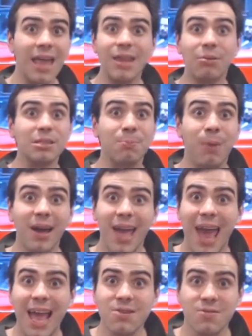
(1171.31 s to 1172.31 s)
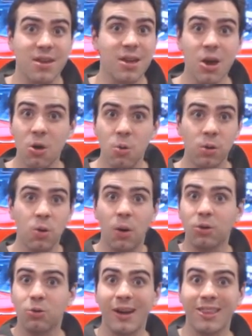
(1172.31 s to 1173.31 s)
There was Buck Henry, who would
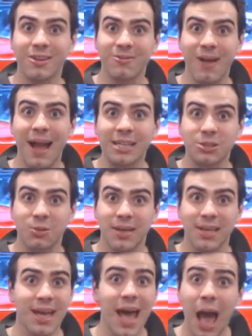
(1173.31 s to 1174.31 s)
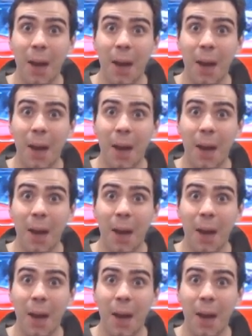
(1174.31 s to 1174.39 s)
go on to write The Graduate,